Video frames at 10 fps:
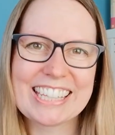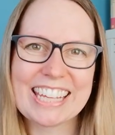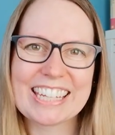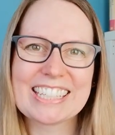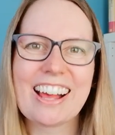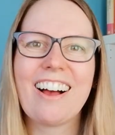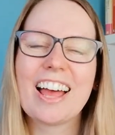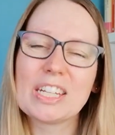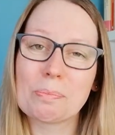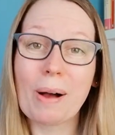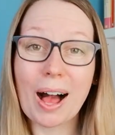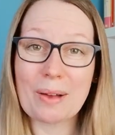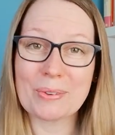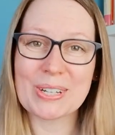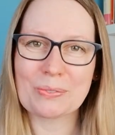the entire
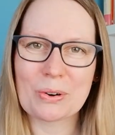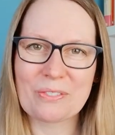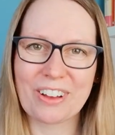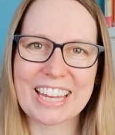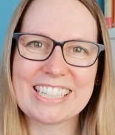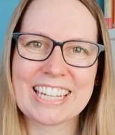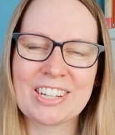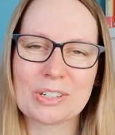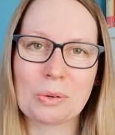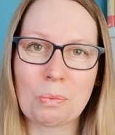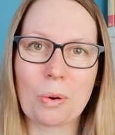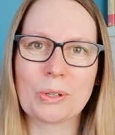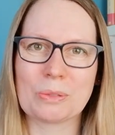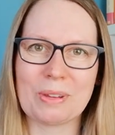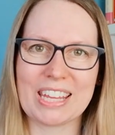department were invited to
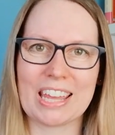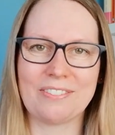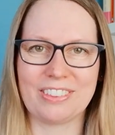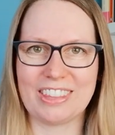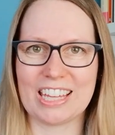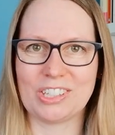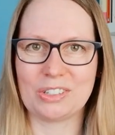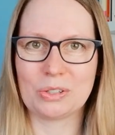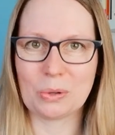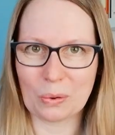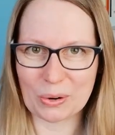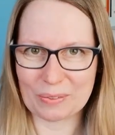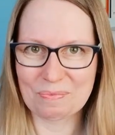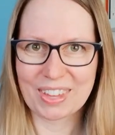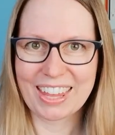watch me give this talk.